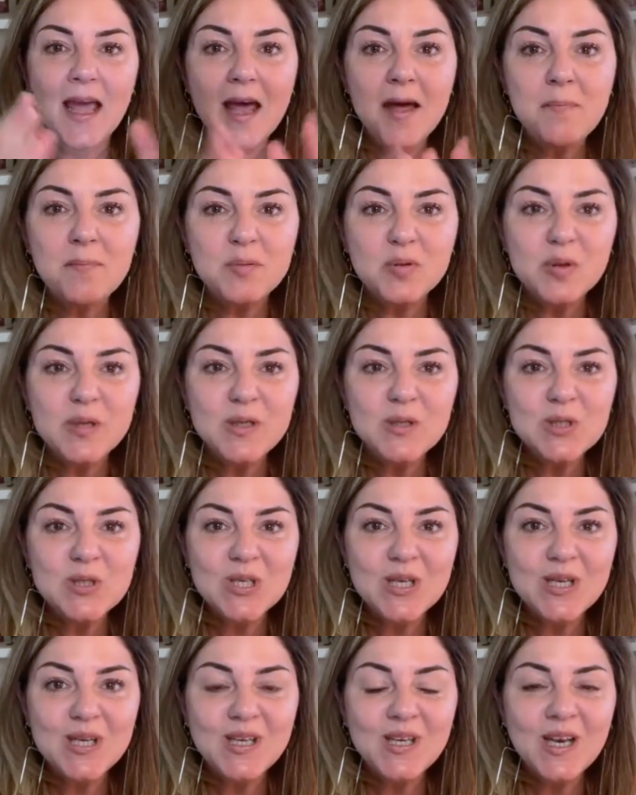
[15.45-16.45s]

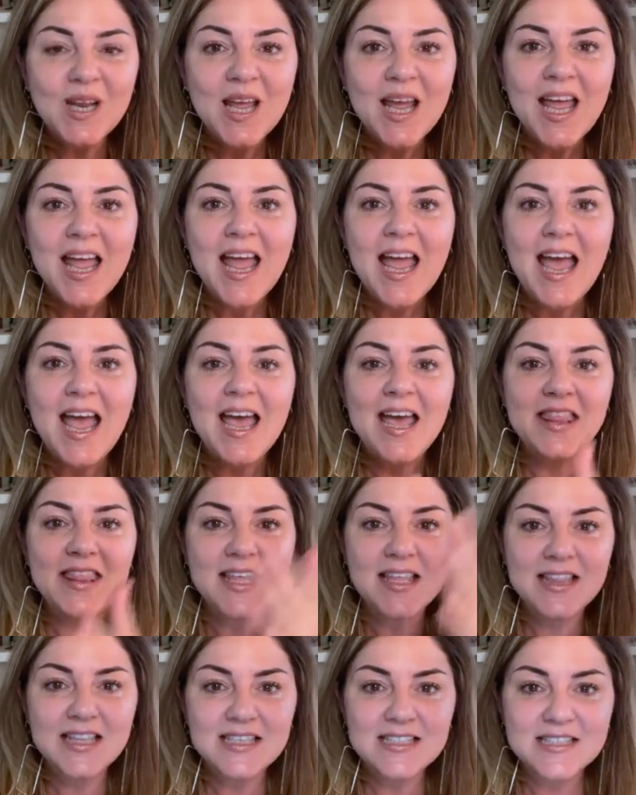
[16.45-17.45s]
completion,
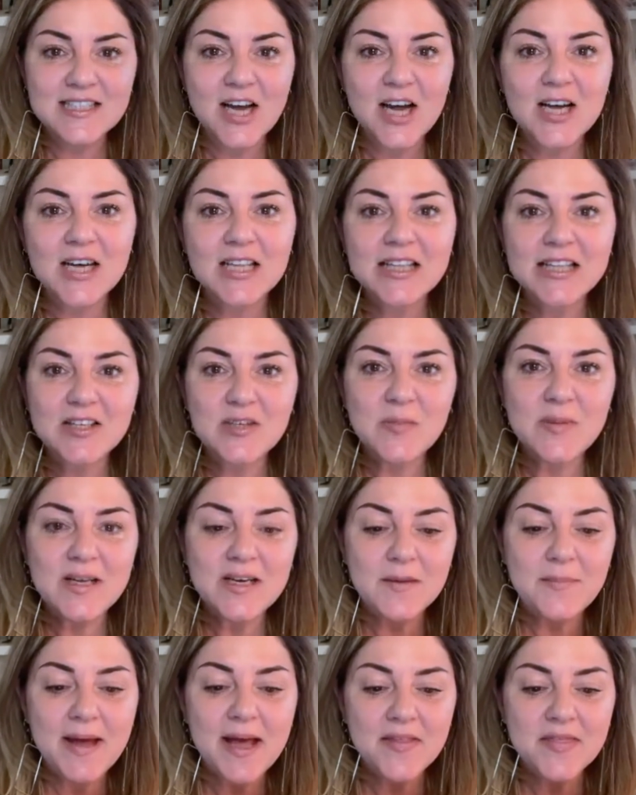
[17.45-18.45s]
and then let's talk a little
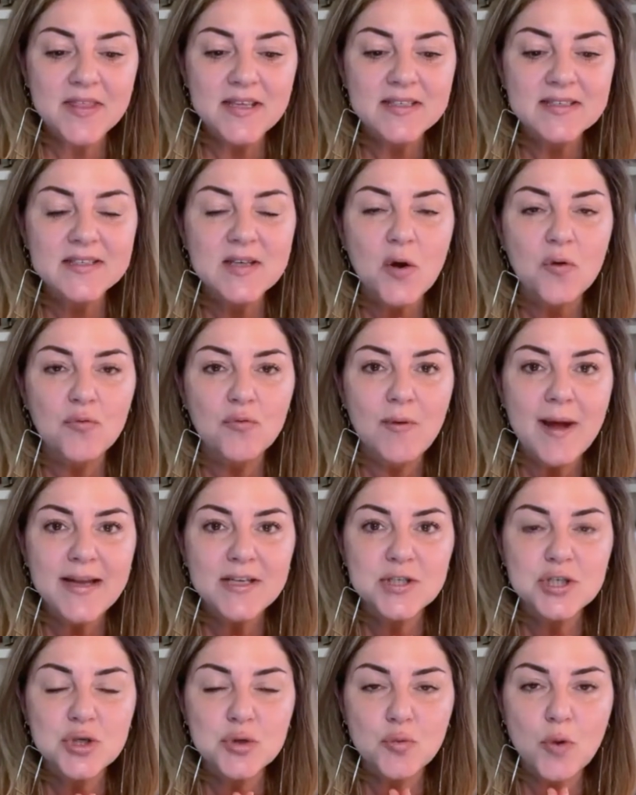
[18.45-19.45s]
bit about this
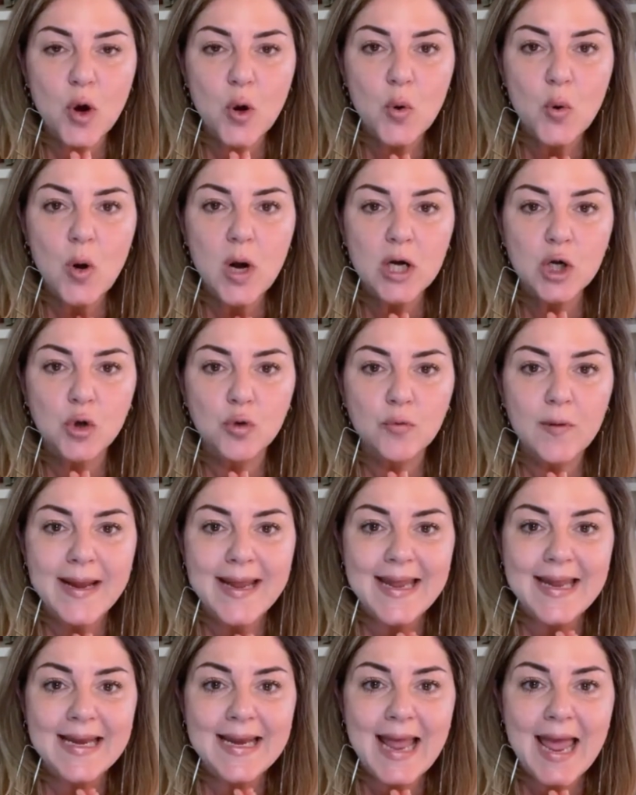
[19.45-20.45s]

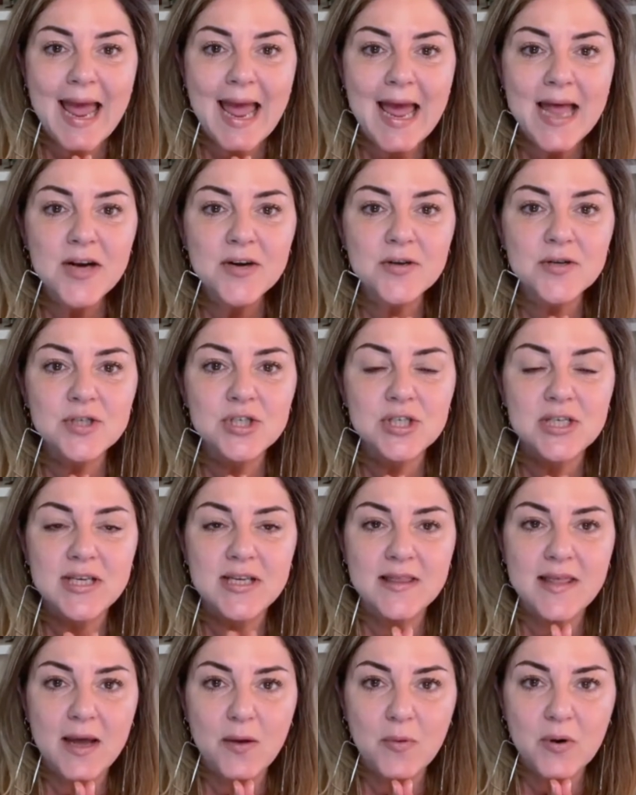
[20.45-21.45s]
retrograde
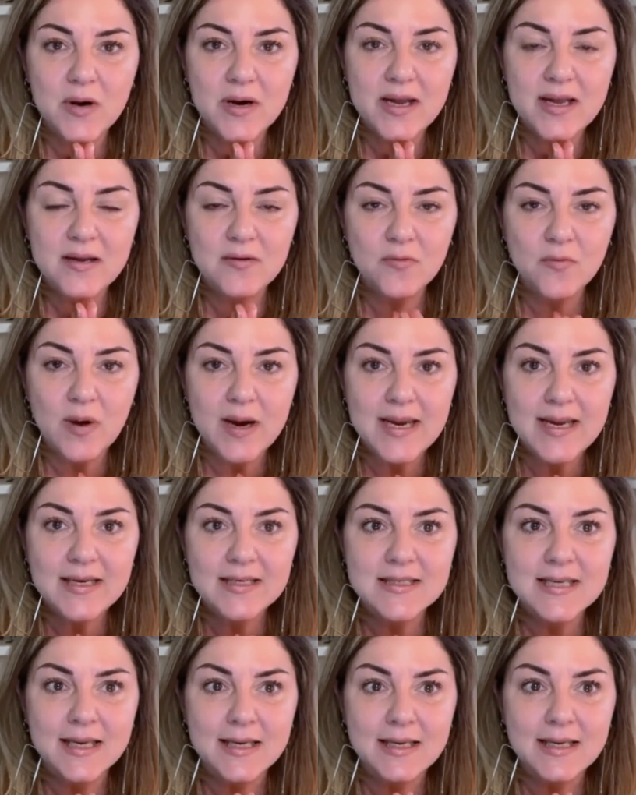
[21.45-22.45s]
energy that we're in
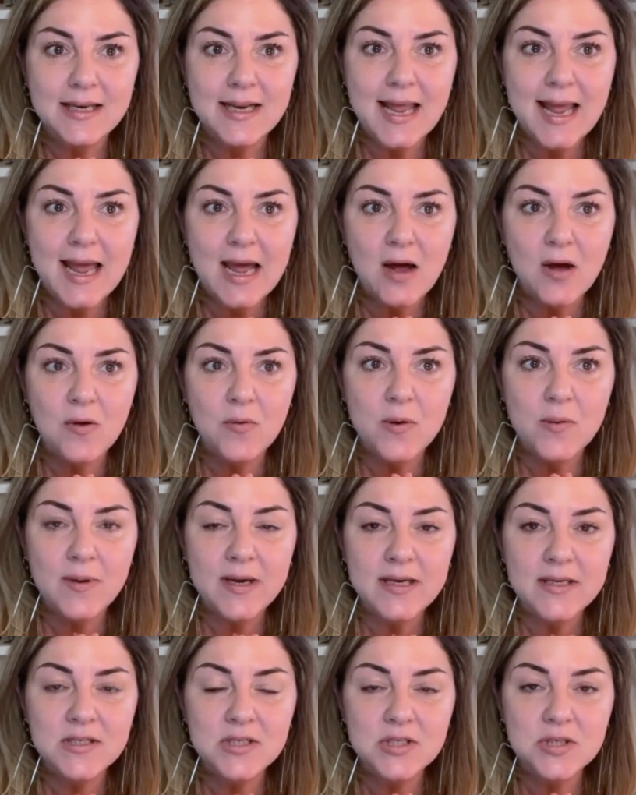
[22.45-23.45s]
right now. We
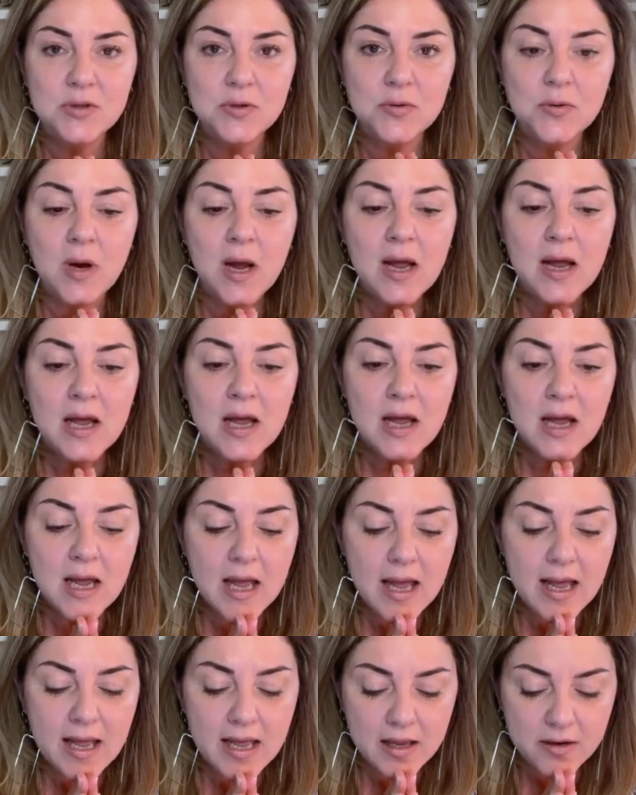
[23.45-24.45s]
went into
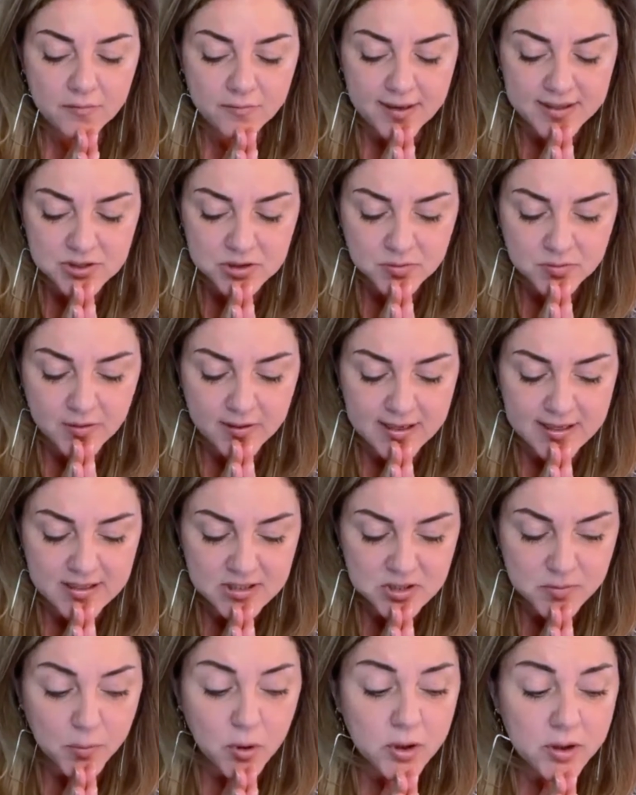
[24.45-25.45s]

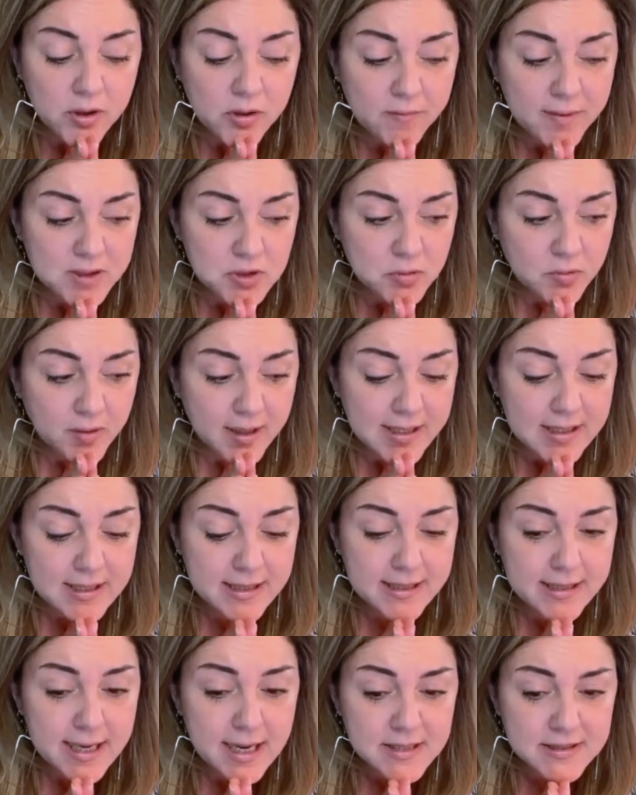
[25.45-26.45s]
Mercury
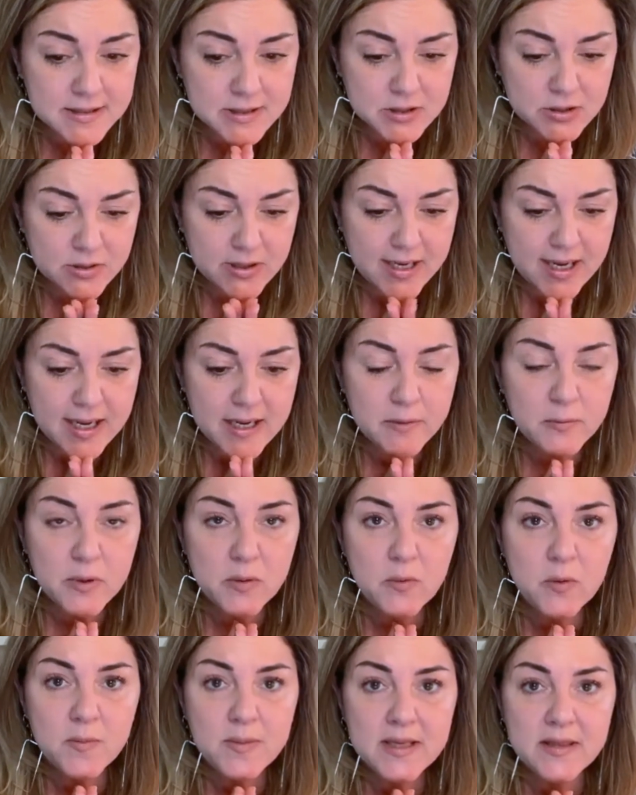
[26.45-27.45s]
retrograde yesterday.
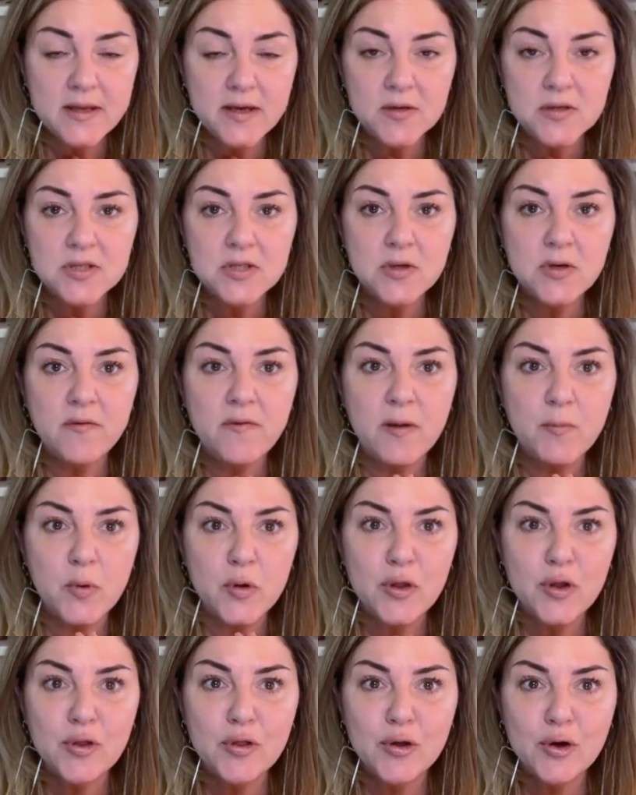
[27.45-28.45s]
We will be there until
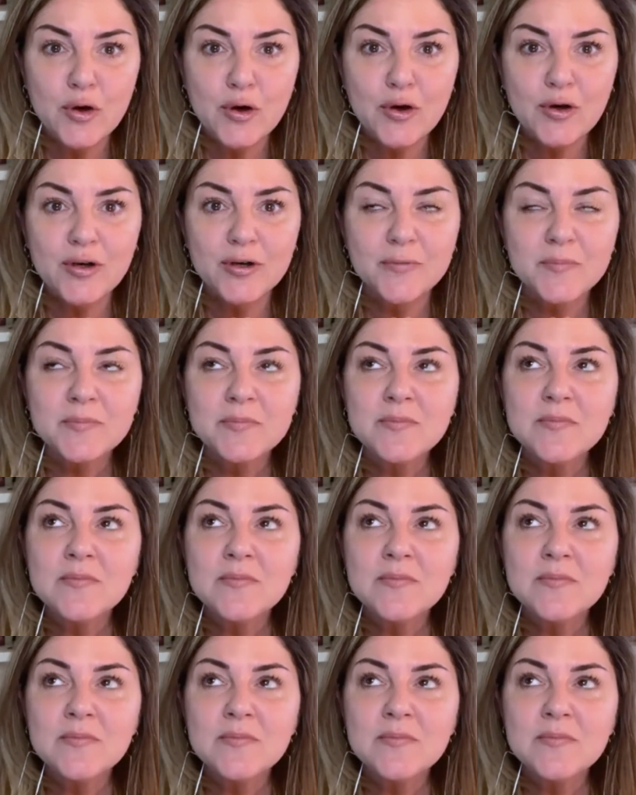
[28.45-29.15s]
November the 3rd.